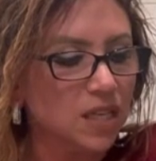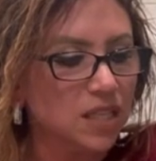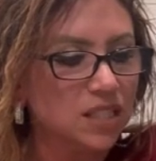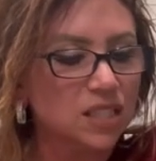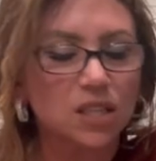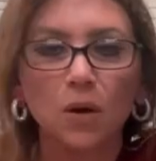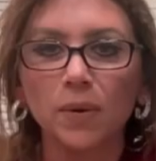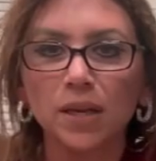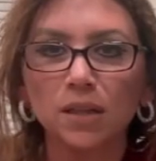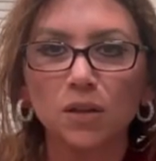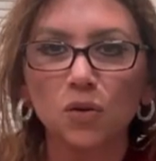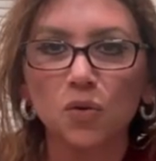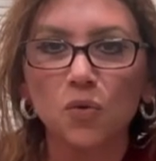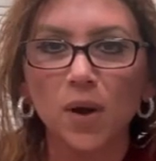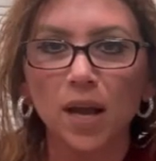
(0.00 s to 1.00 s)
it's going a
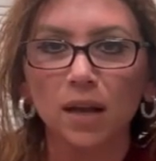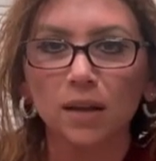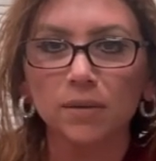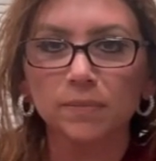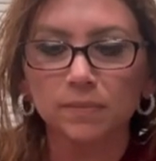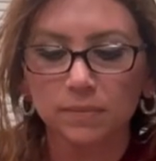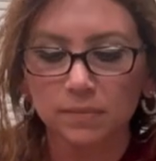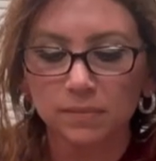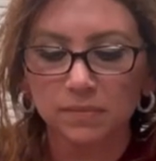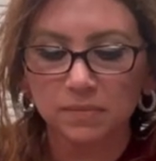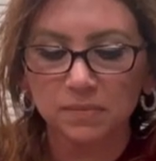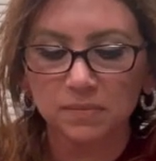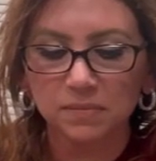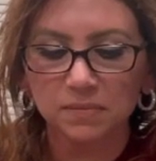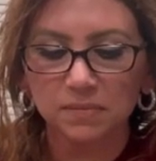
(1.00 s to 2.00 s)
little quick.
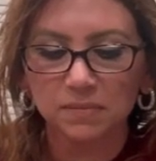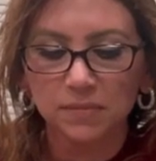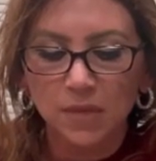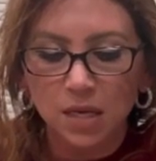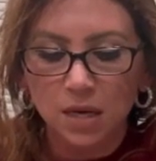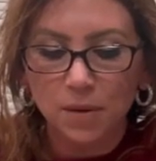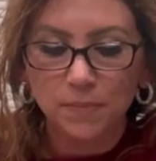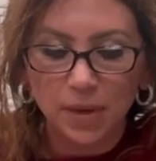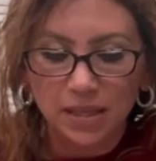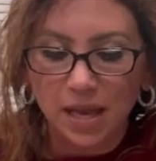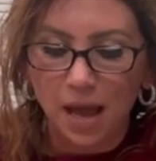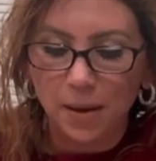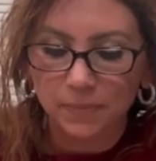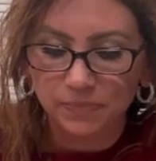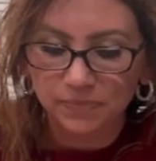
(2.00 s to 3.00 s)
But
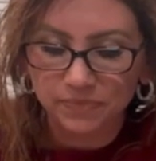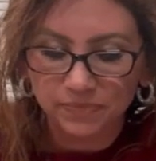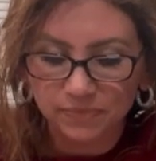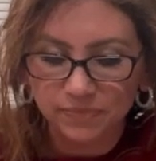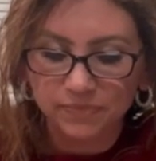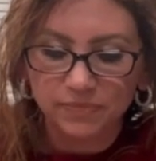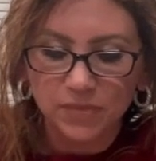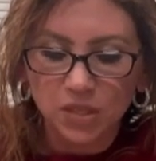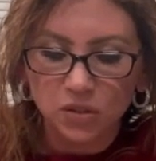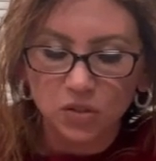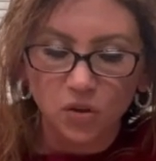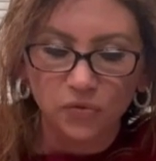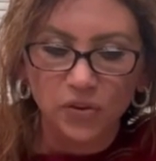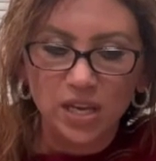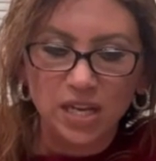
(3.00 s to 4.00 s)
yeah,
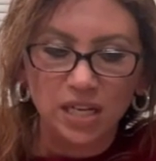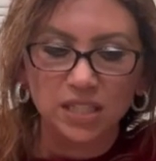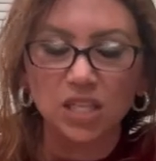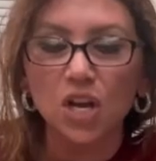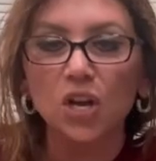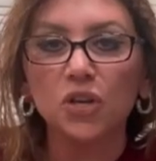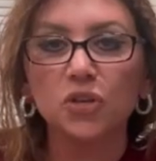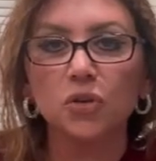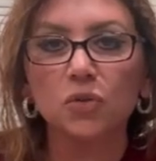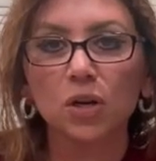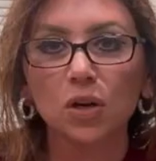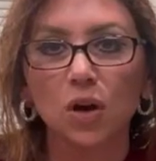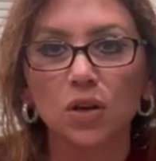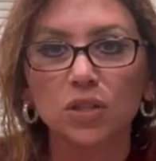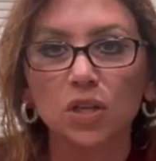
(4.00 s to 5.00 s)
so fajitas. You can
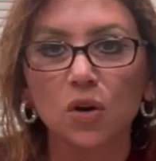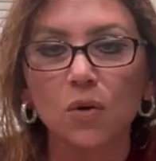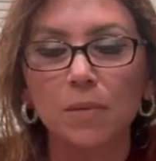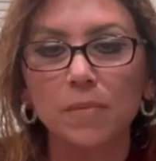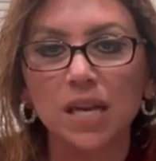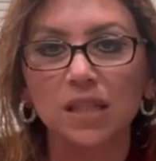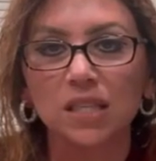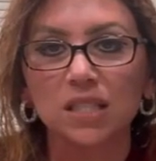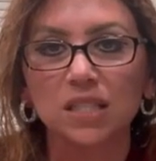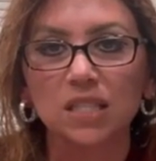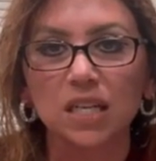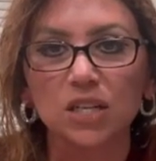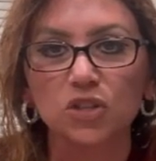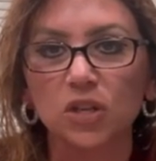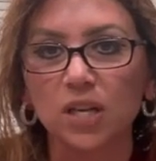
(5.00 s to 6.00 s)
also make this
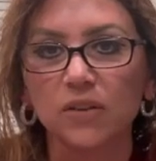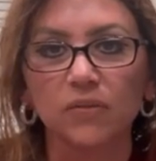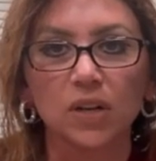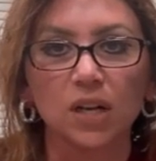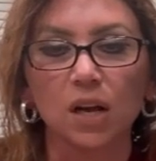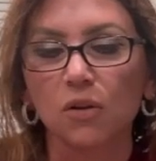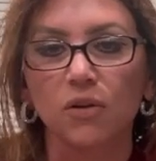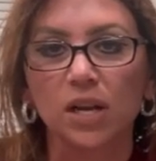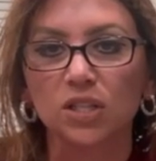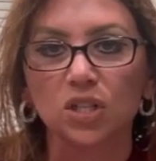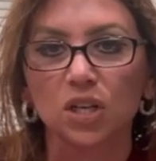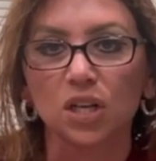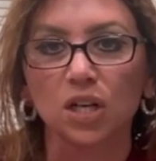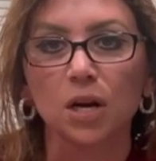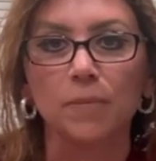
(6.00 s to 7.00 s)
dish even
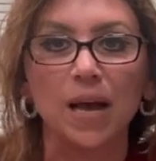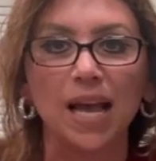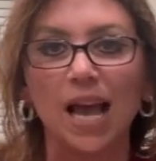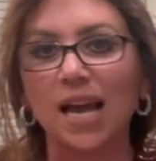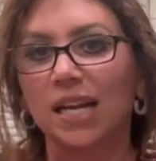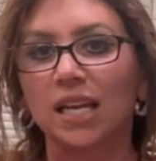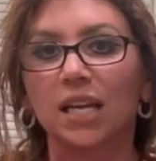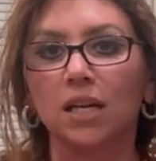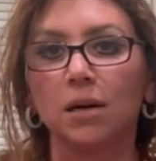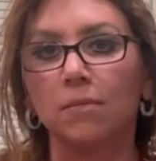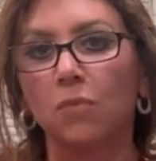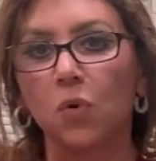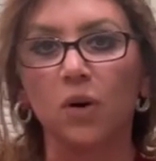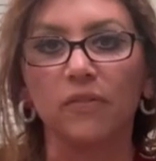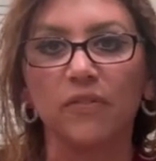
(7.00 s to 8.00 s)
crazier by adding in
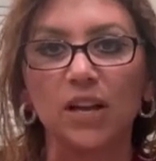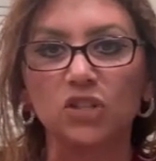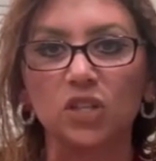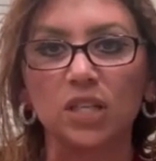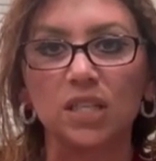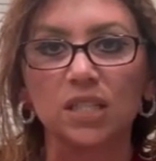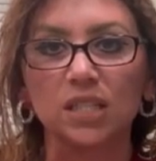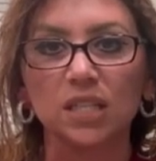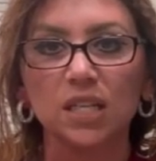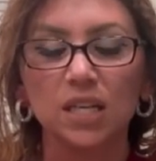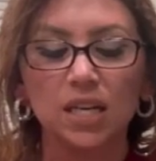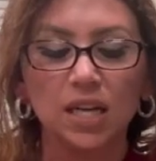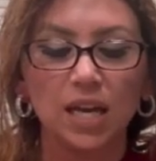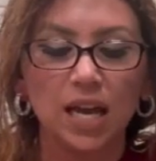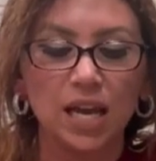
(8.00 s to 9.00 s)
more veggies
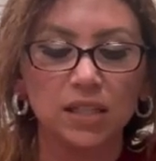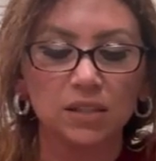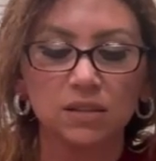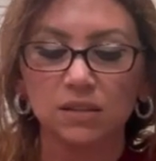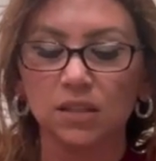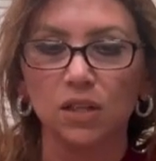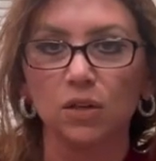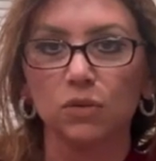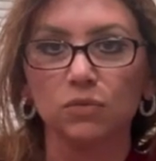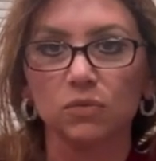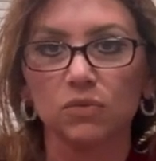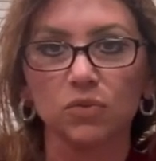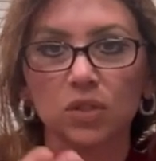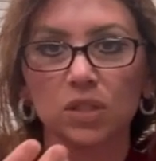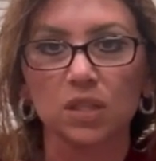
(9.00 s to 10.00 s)
and, you know,
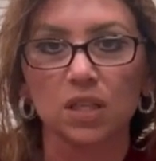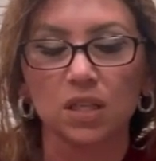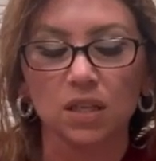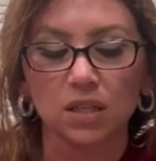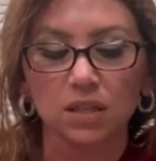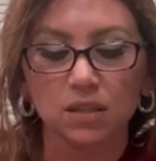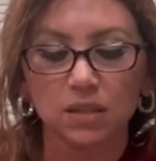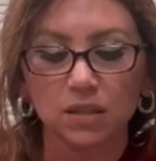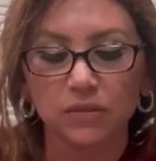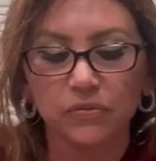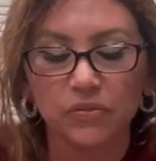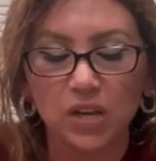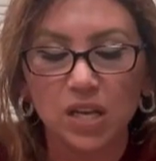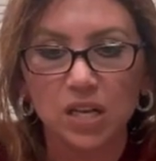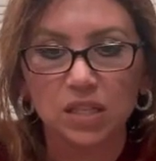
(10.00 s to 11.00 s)
just the
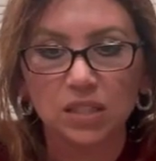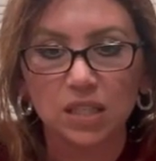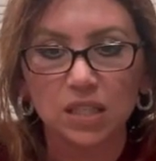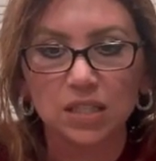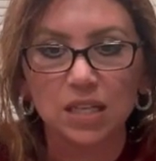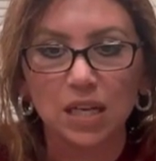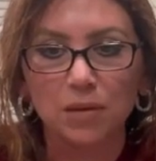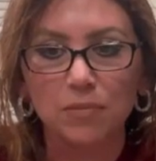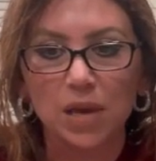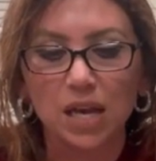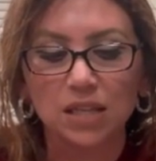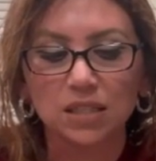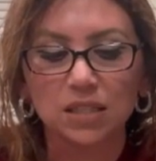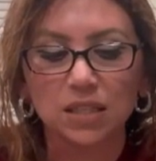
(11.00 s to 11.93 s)
fajita seasoning mix.